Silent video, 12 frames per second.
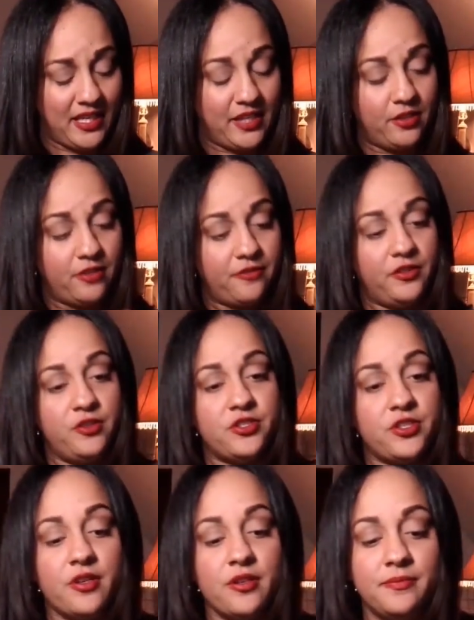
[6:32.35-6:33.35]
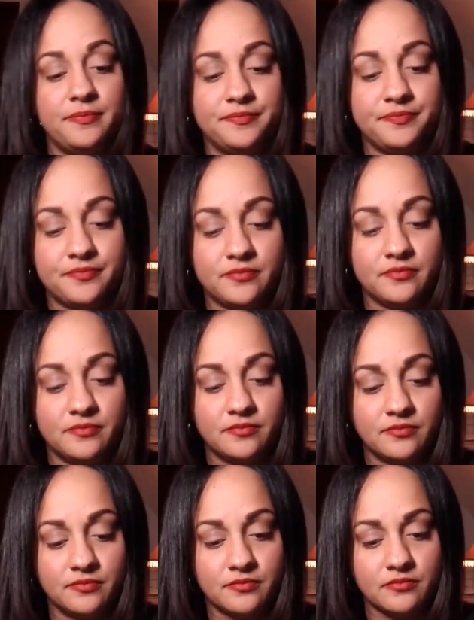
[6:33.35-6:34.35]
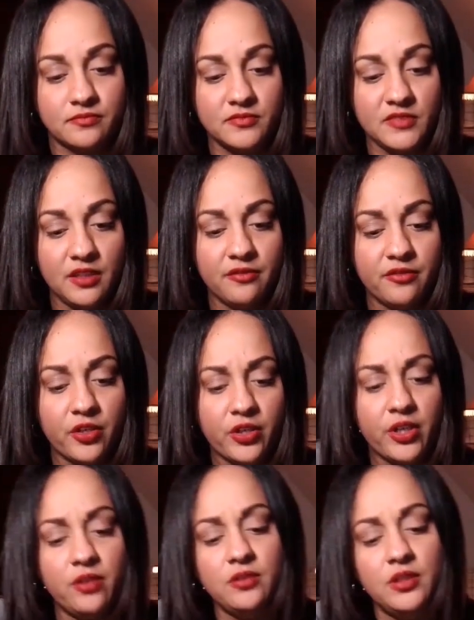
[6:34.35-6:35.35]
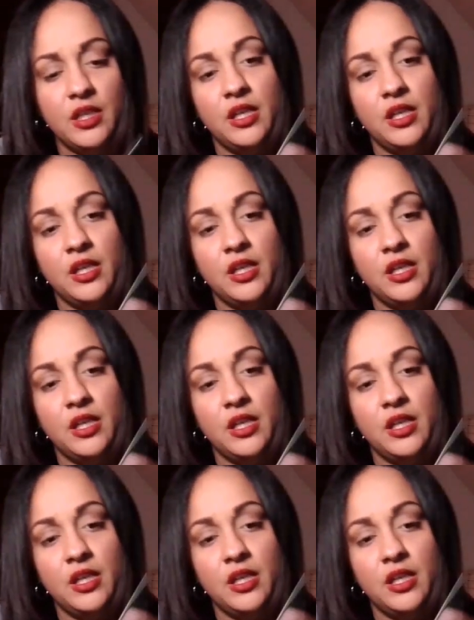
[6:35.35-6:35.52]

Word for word: In your future, Virgo,